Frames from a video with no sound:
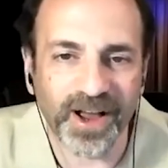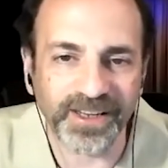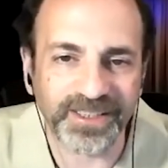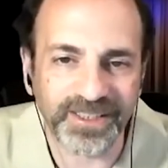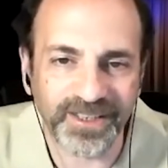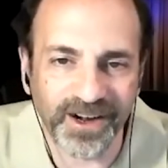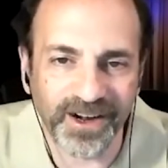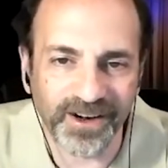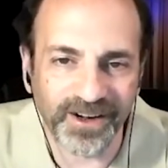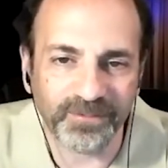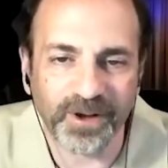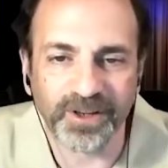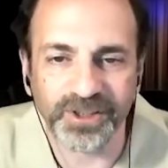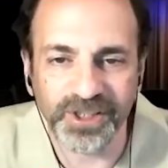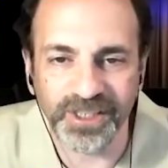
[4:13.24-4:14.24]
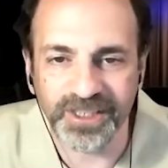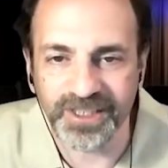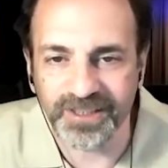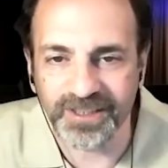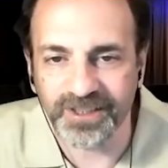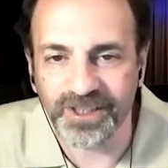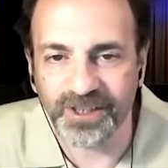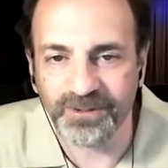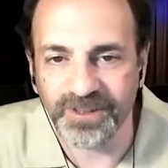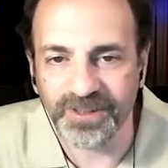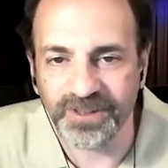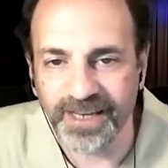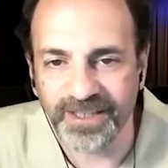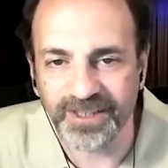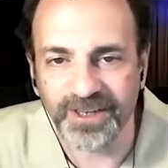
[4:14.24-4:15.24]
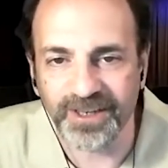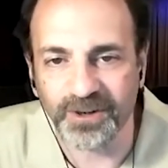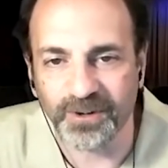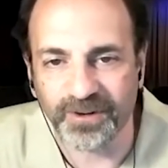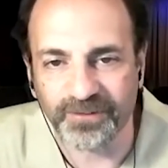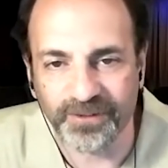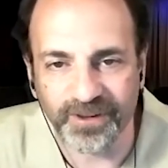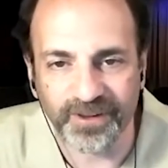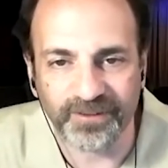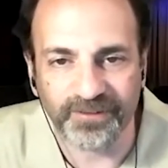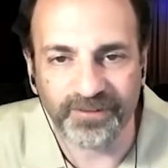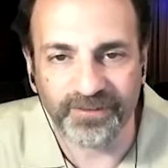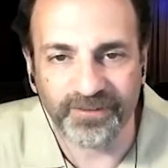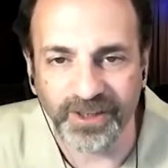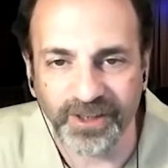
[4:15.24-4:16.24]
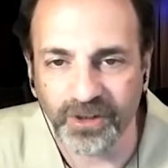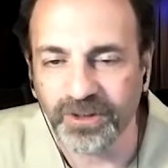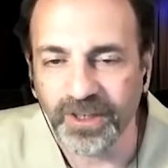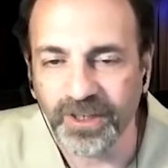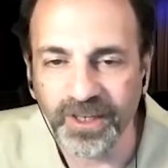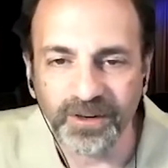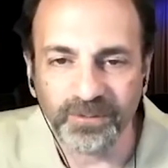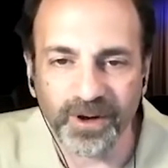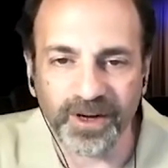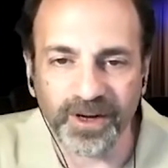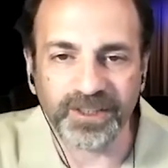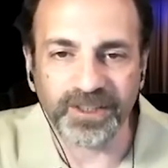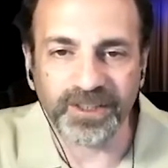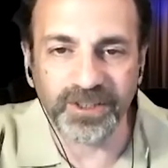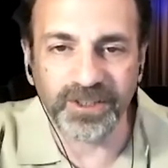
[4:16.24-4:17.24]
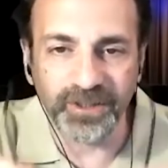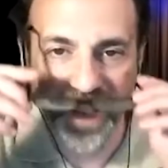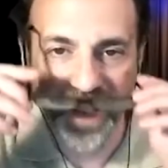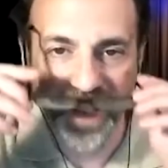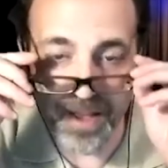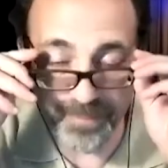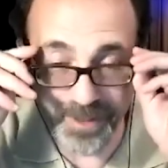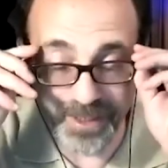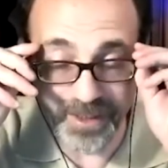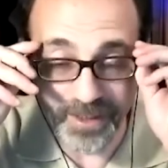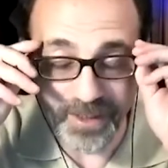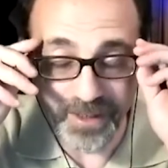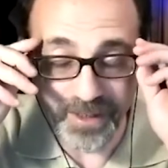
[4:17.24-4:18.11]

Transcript: started. Well, she's she was asked to do it for the venue, wanted to do comedy.